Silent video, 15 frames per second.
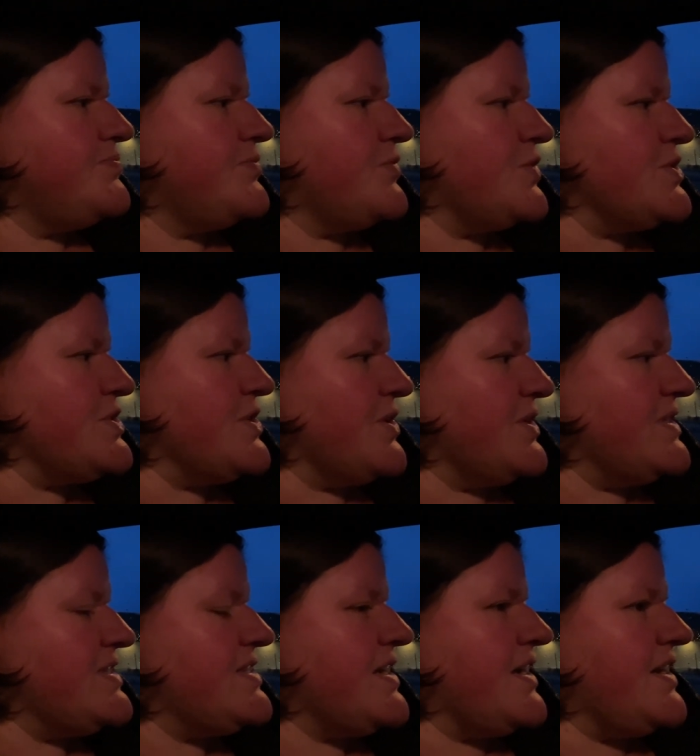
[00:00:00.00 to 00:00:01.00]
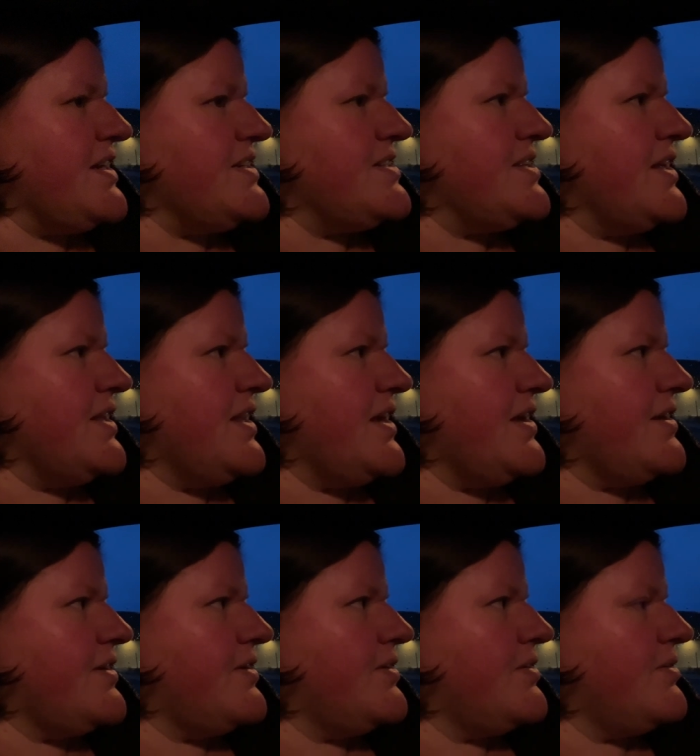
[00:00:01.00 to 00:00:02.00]
results, I need to
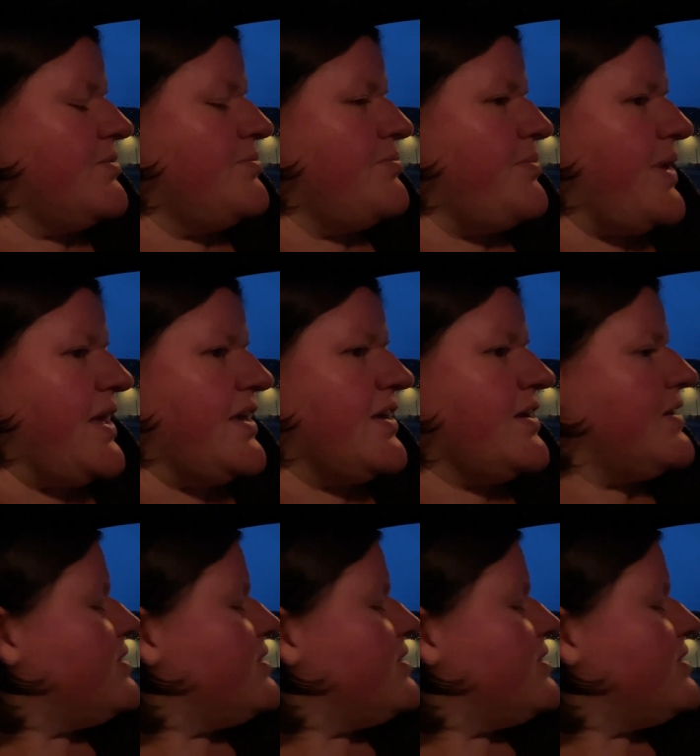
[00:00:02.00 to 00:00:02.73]
like make it